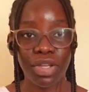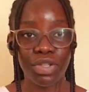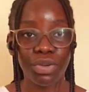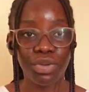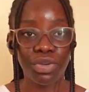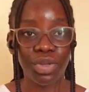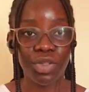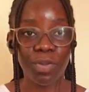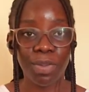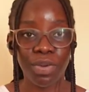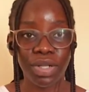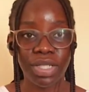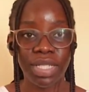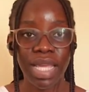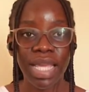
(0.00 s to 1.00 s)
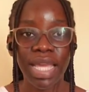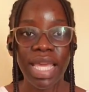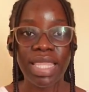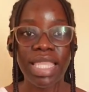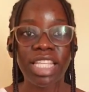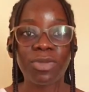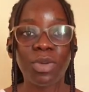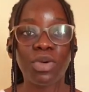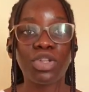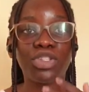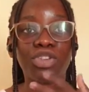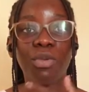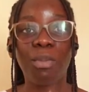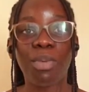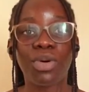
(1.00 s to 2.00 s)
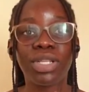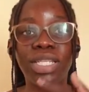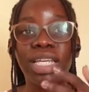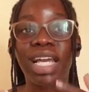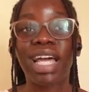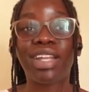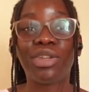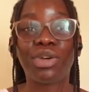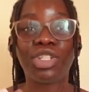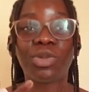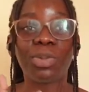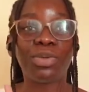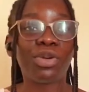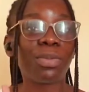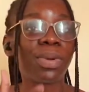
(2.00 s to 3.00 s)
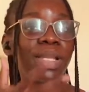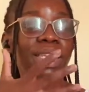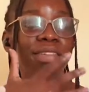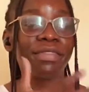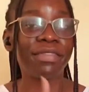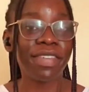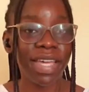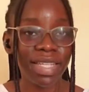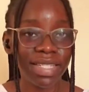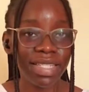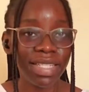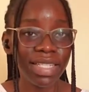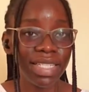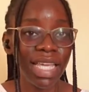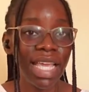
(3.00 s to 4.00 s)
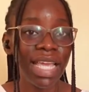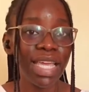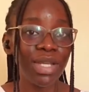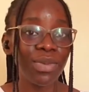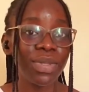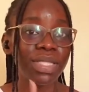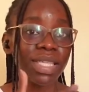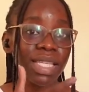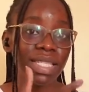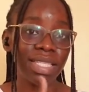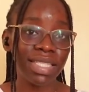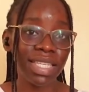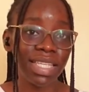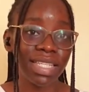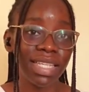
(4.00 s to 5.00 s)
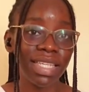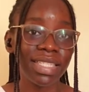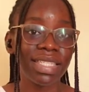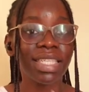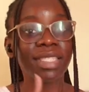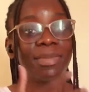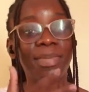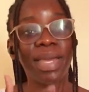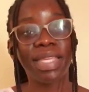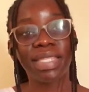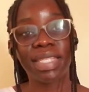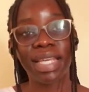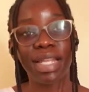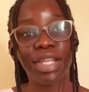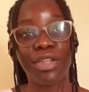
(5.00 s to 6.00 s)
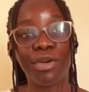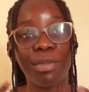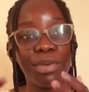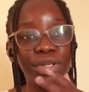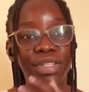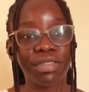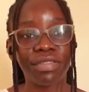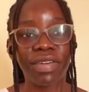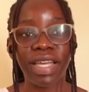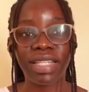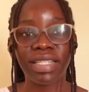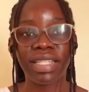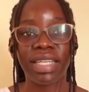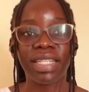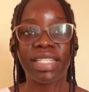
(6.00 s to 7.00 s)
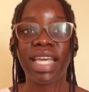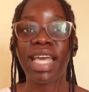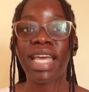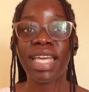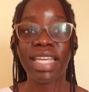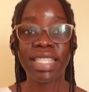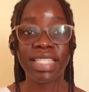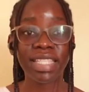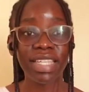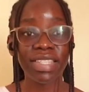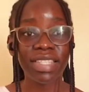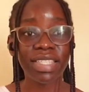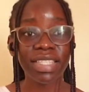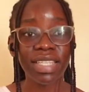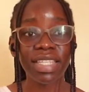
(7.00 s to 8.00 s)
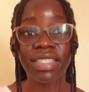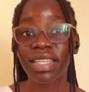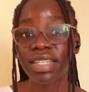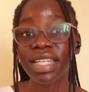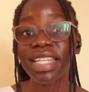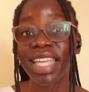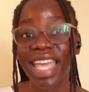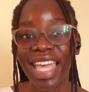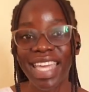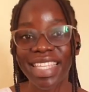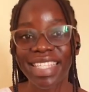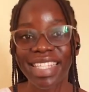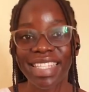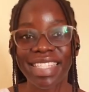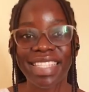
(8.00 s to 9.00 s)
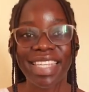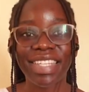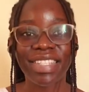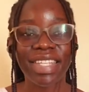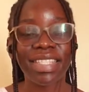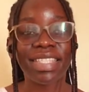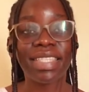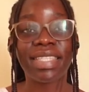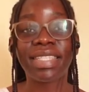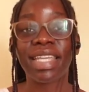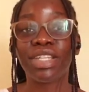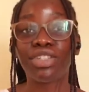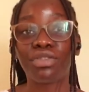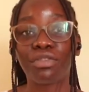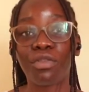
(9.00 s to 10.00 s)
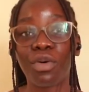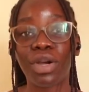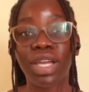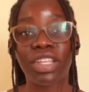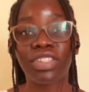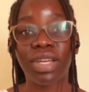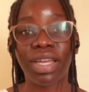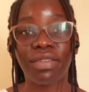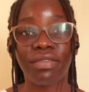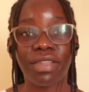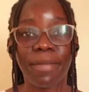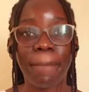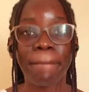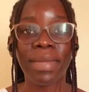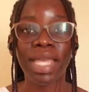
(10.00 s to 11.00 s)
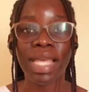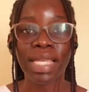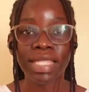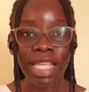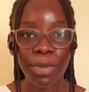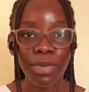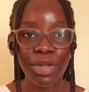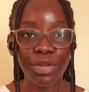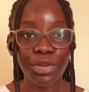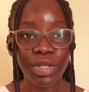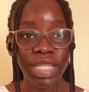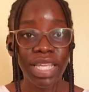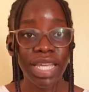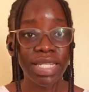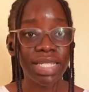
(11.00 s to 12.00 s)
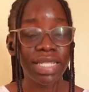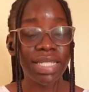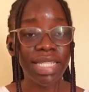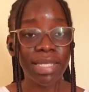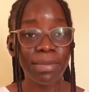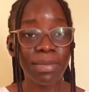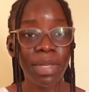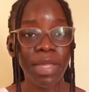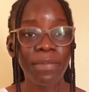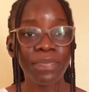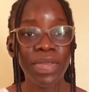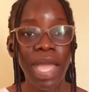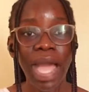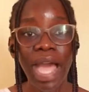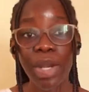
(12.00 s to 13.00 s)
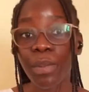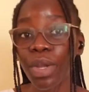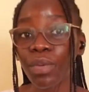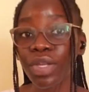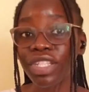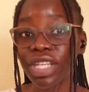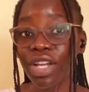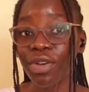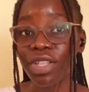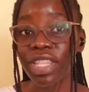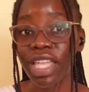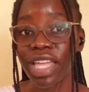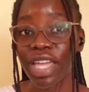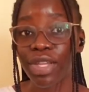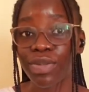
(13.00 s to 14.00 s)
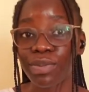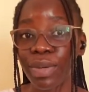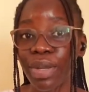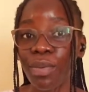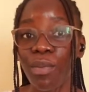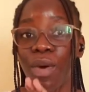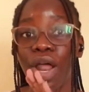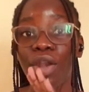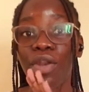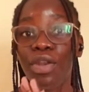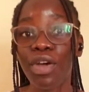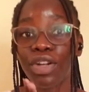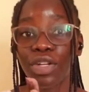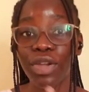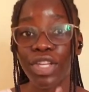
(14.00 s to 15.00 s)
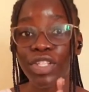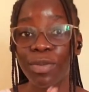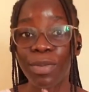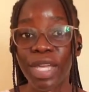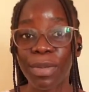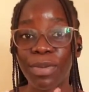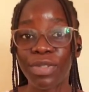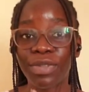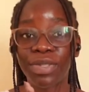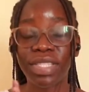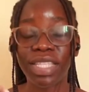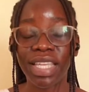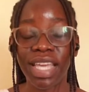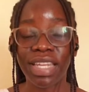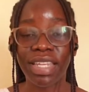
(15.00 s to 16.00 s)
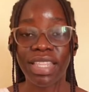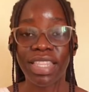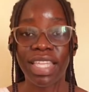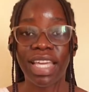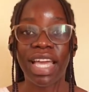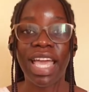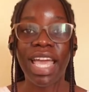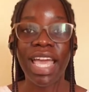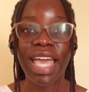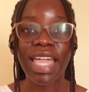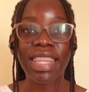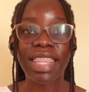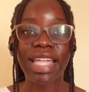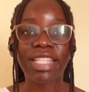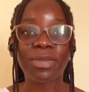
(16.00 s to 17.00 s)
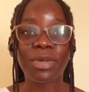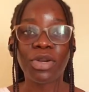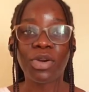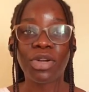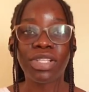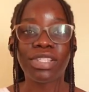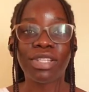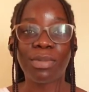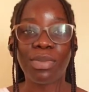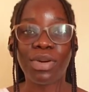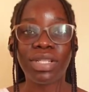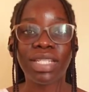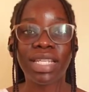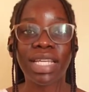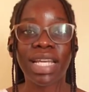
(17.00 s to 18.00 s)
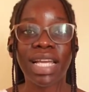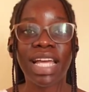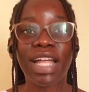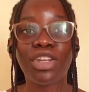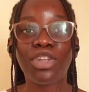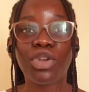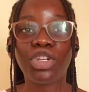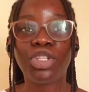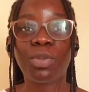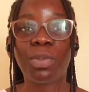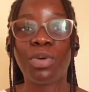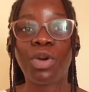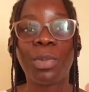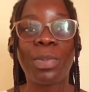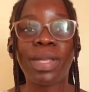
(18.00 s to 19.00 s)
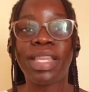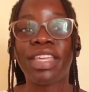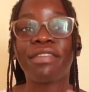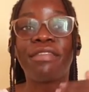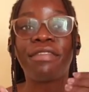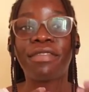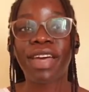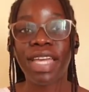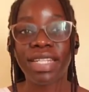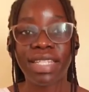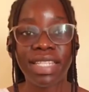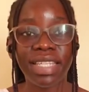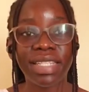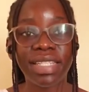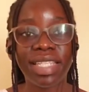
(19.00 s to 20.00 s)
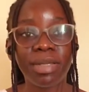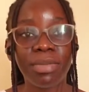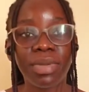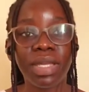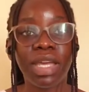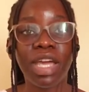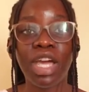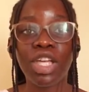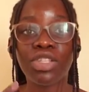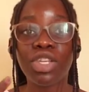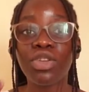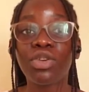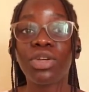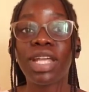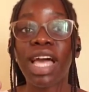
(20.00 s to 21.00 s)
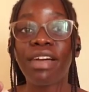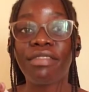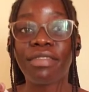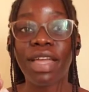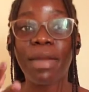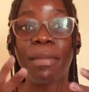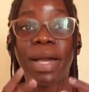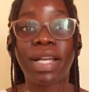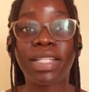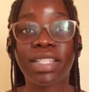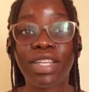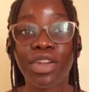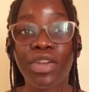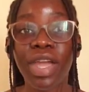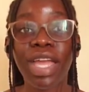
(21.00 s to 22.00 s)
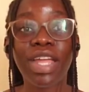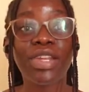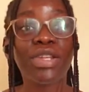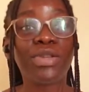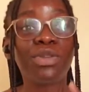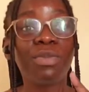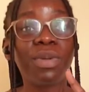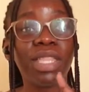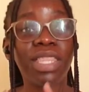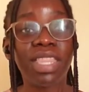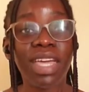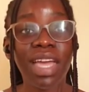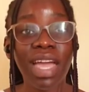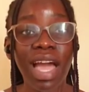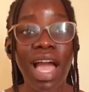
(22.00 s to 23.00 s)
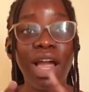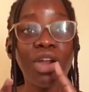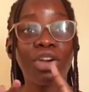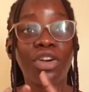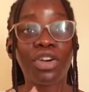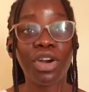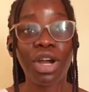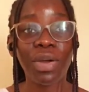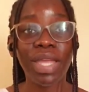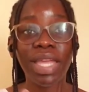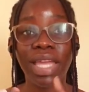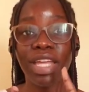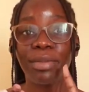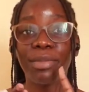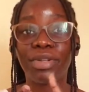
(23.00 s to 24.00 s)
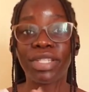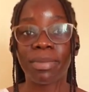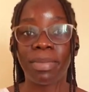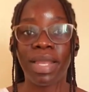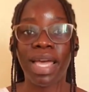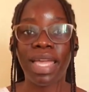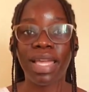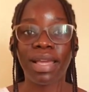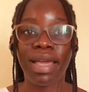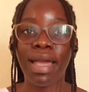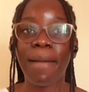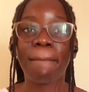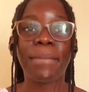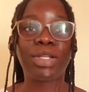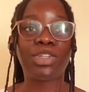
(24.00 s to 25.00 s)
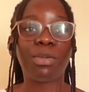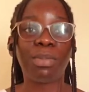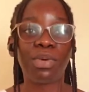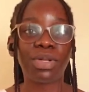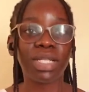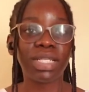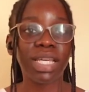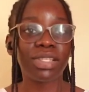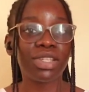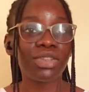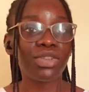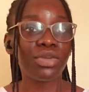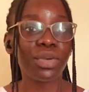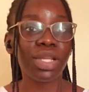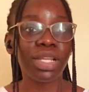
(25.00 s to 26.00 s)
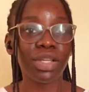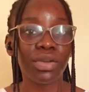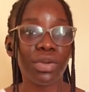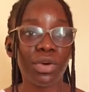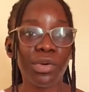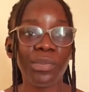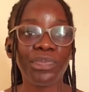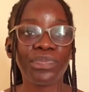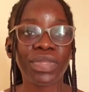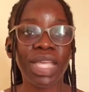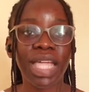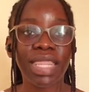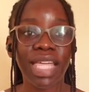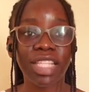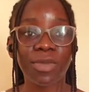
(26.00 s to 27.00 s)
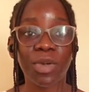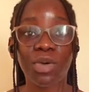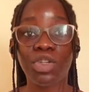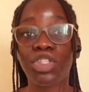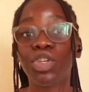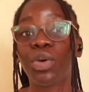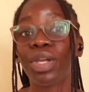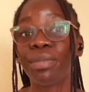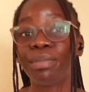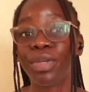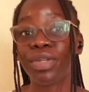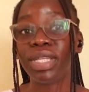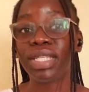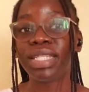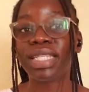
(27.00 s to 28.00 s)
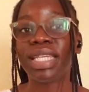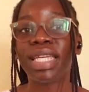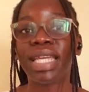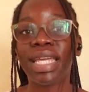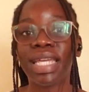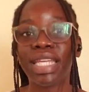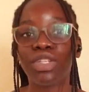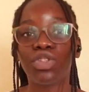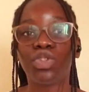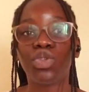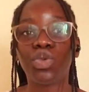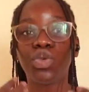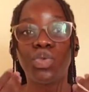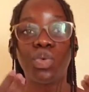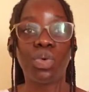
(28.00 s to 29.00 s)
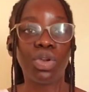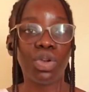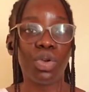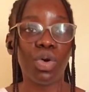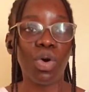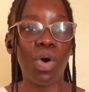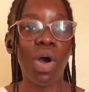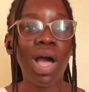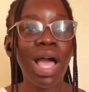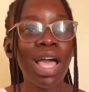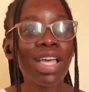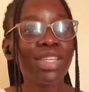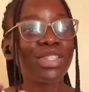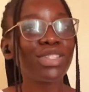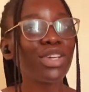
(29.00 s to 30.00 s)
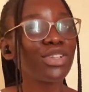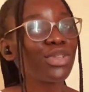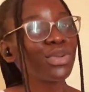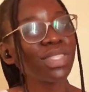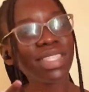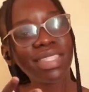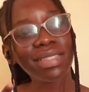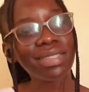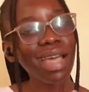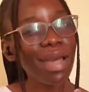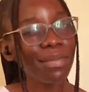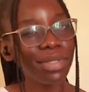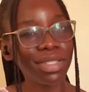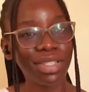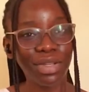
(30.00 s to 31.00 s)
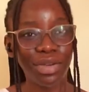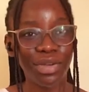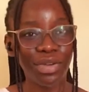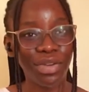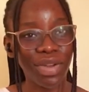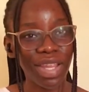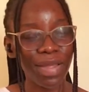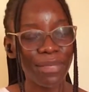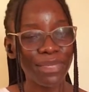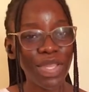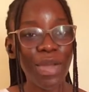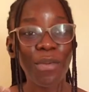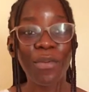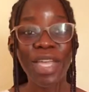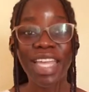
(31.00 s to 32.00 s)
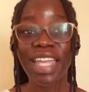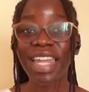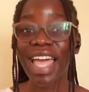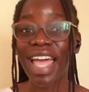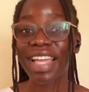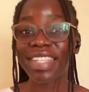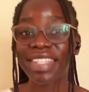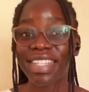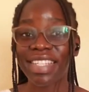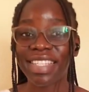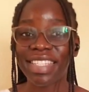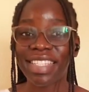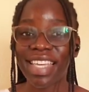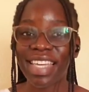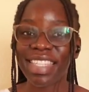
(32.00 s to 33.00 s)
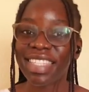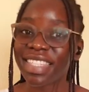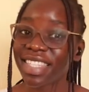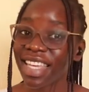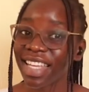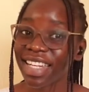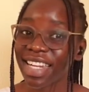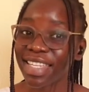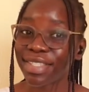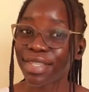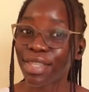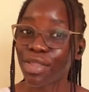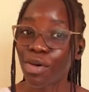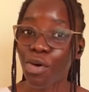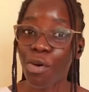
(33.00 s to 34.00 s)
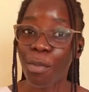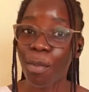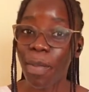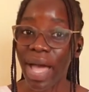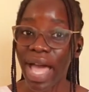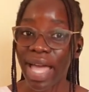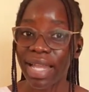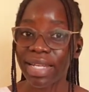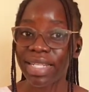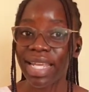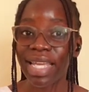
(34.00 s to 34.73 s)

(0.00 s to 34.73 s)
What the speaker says: should respond. And that's because your body cannot properly fight it. And we said sickness is basically your body fighting it. In certain cases, such as stage 4 HIV, someone could get TB. And when we check on the X-ray, we're not going to be able to see anything. And that's because the body cannot properly fight the TB. So you could have a bacteria and it will be there growing and multiplying, but your body doesn't really know, and that's because your immunity is too low. So to some degree, we can actually say sickness, though bad,